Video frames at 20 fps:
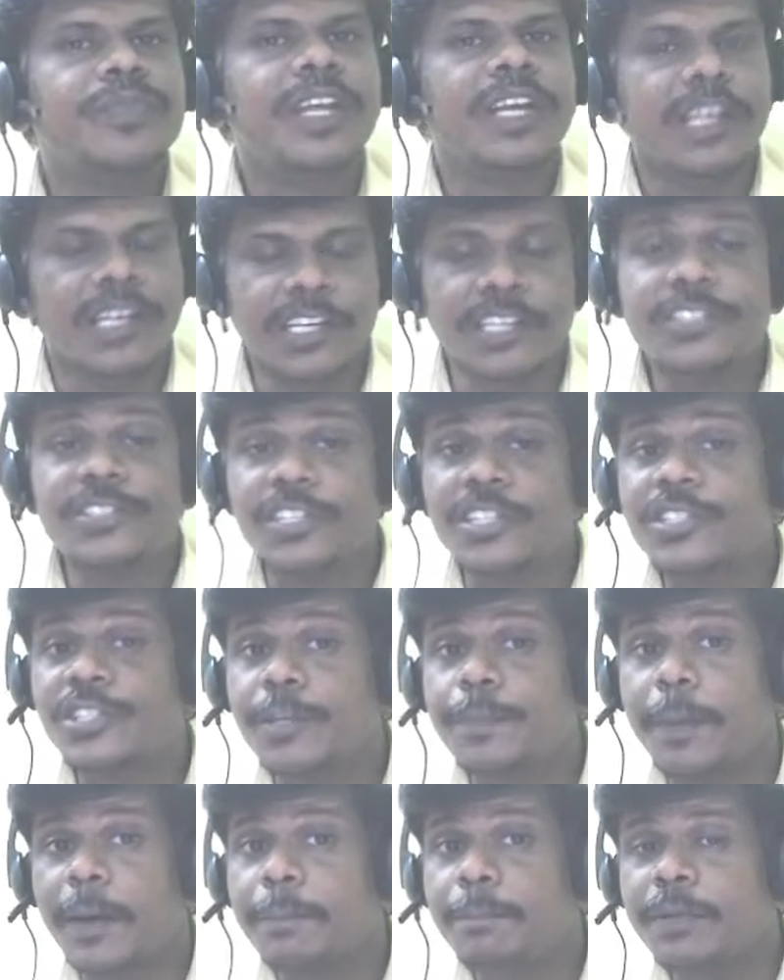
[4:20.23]
Is this the
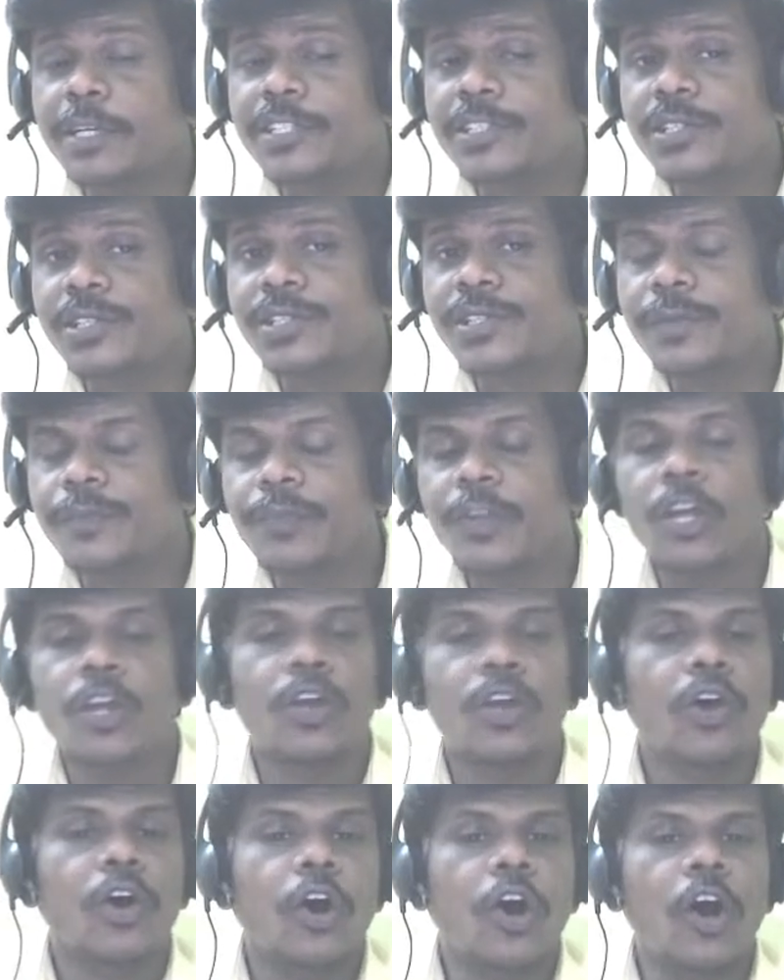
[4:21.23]
purpose?
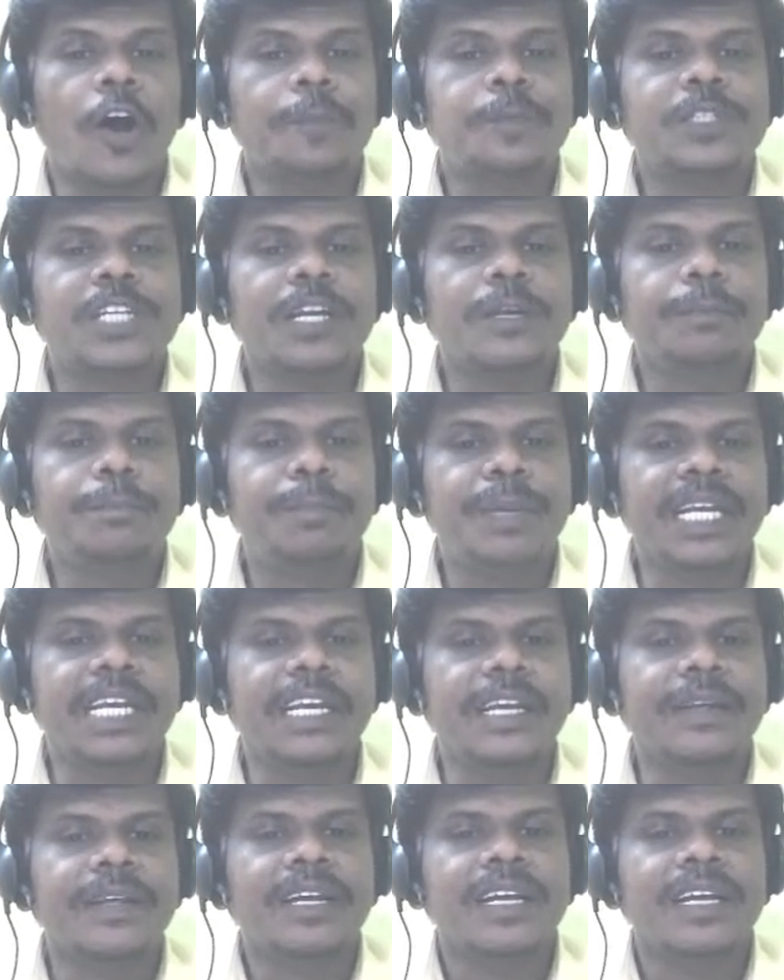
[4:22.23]
Option B,